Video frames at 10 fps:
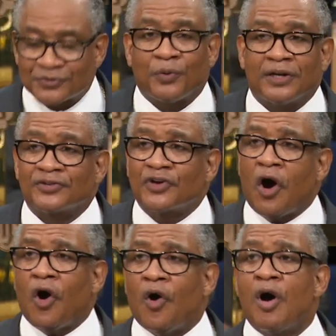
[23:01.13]
what is
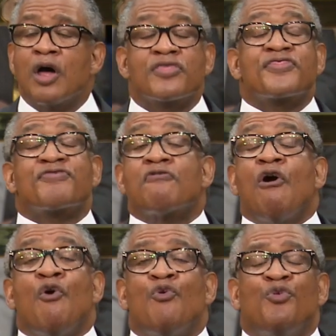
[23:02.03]
called
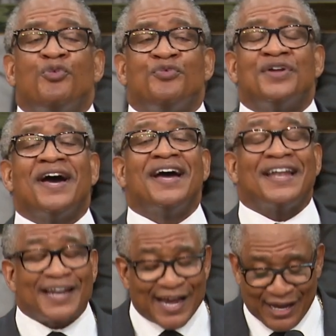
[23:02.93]
throne
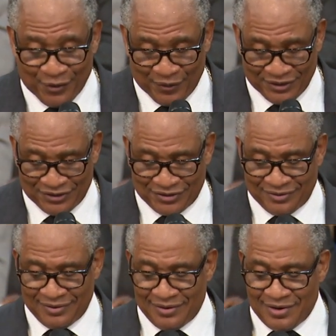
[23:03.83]
language.
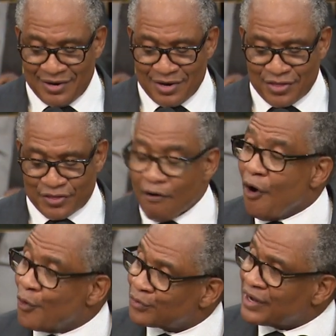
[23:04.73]

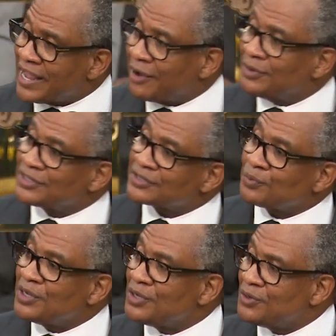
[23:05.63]
Throne language is
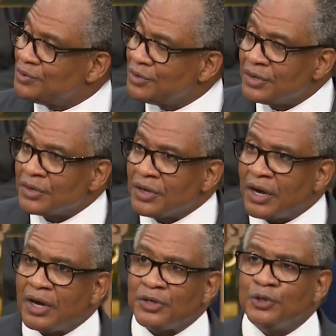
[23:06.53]
when you,
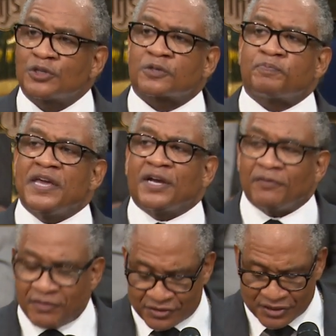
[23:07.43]
uh, you speak
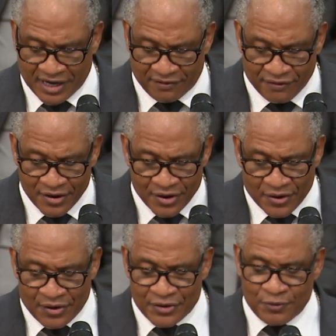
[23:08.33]
of yourself
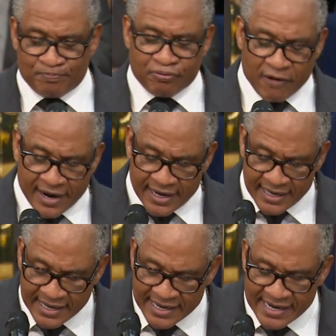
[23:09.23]
or you
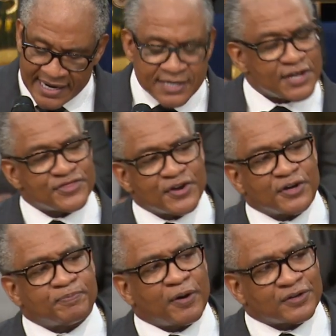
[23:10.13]
pray in the
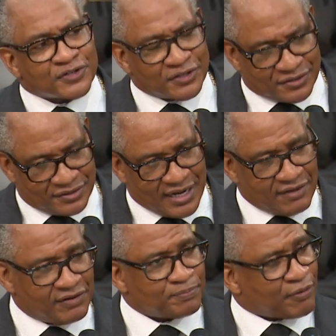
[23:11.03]
third person.
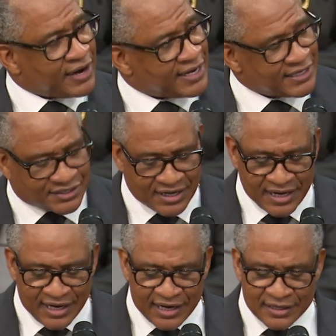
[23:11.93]
David prays
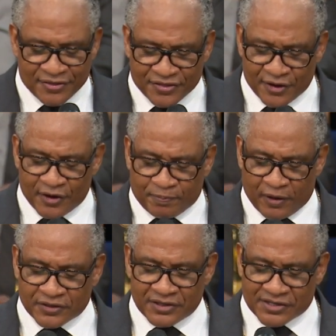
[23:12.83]
in the third
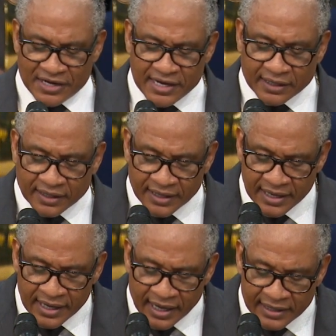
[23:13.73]
person singular,
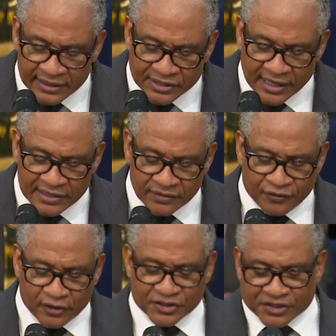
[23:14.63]
and he says in
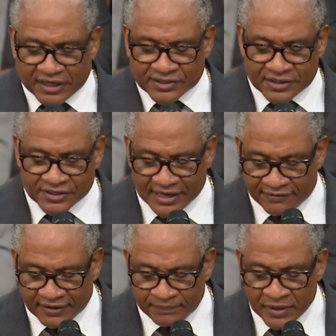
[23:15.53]
verse 6 and
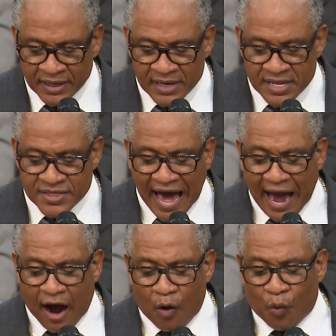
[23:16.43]
7,
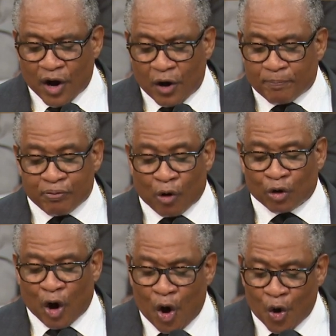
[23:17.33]
Thou wilt
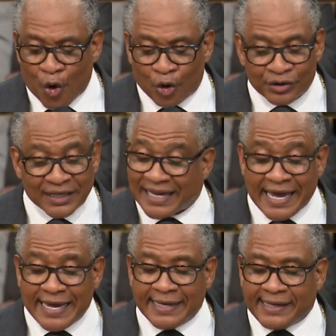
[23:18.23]
prolong the
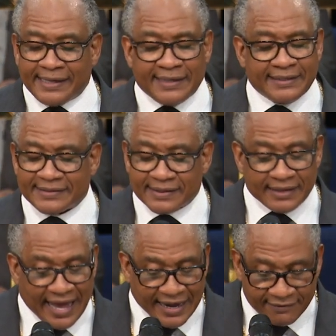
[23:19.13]
king's
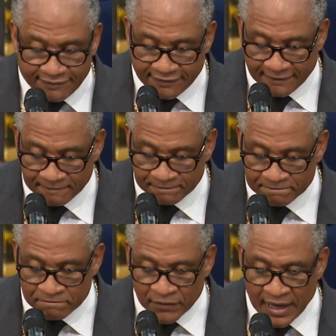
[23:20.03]
life
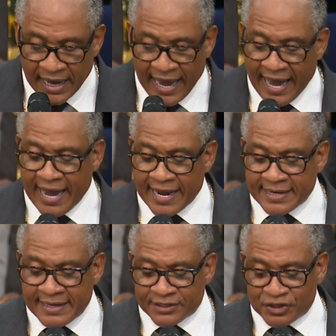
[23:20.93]
and
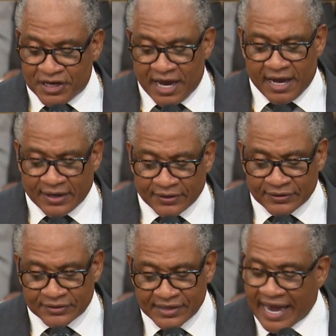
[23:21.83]
his
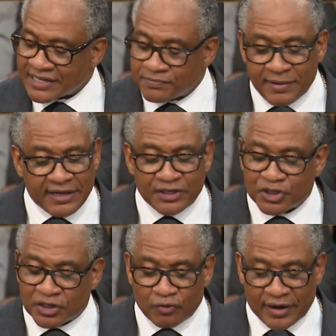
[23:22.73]
years as many
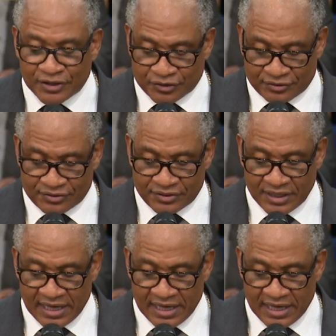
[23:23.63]
generations